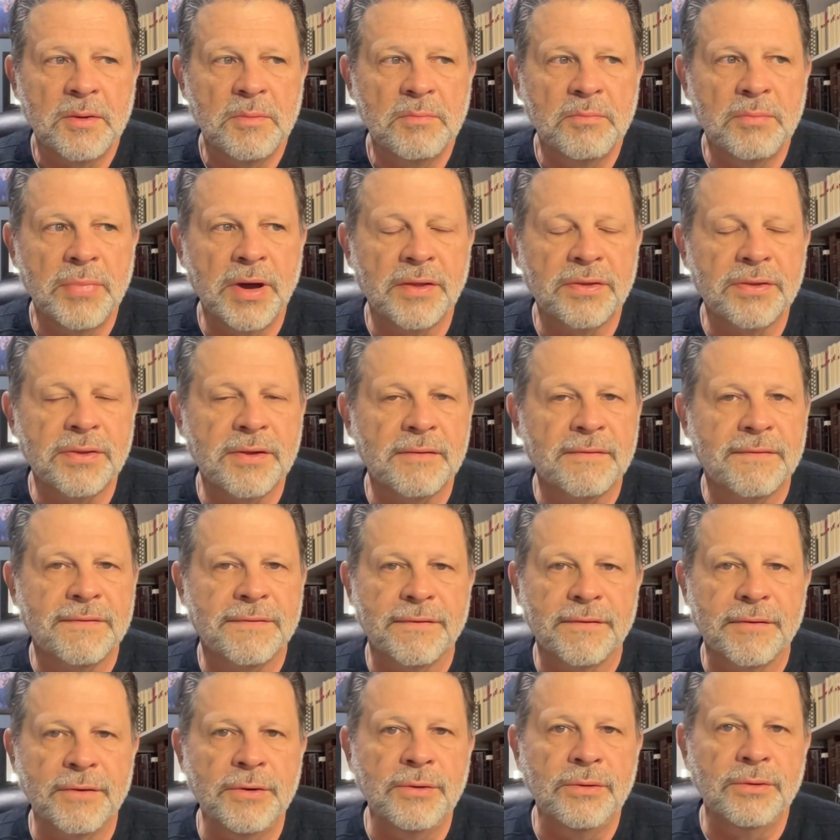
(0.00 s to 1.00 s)
But the
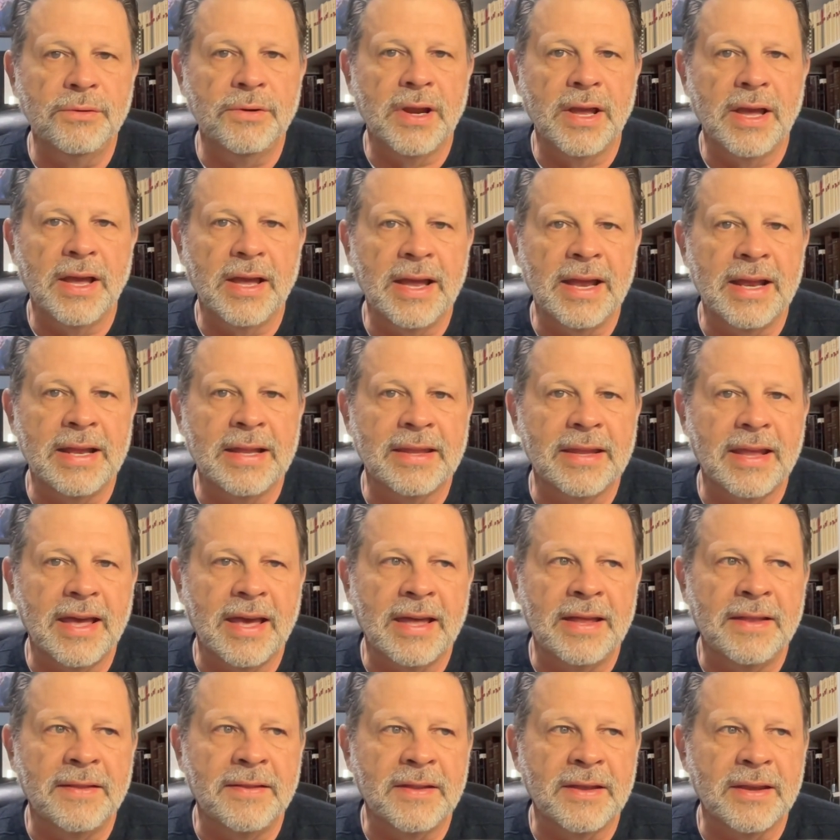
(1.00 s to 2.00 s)
fruit and,
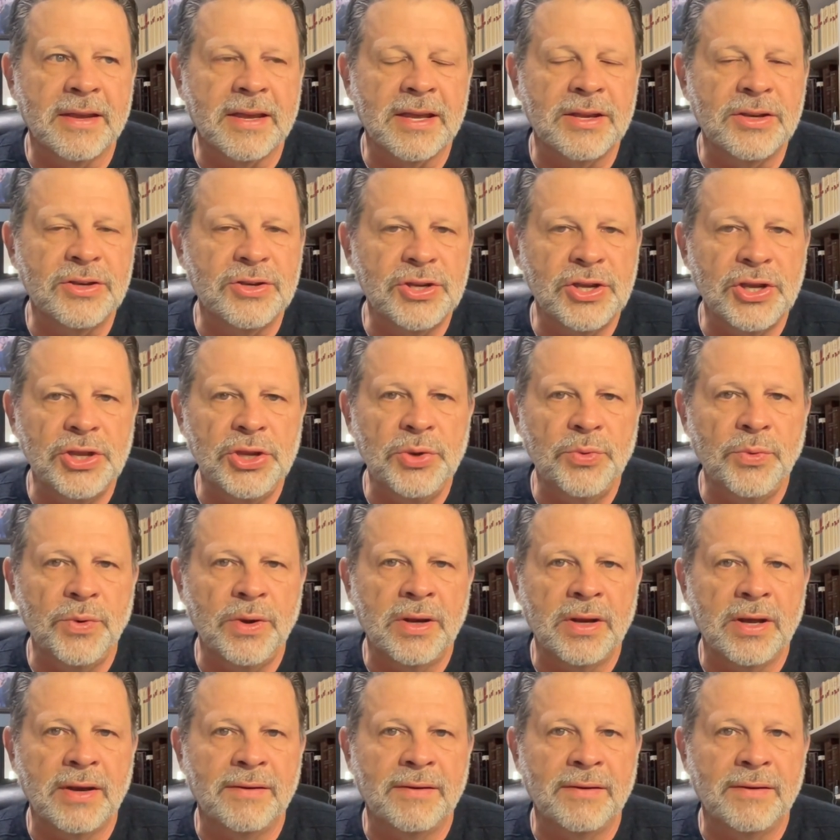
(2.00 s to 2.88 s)
and the continuing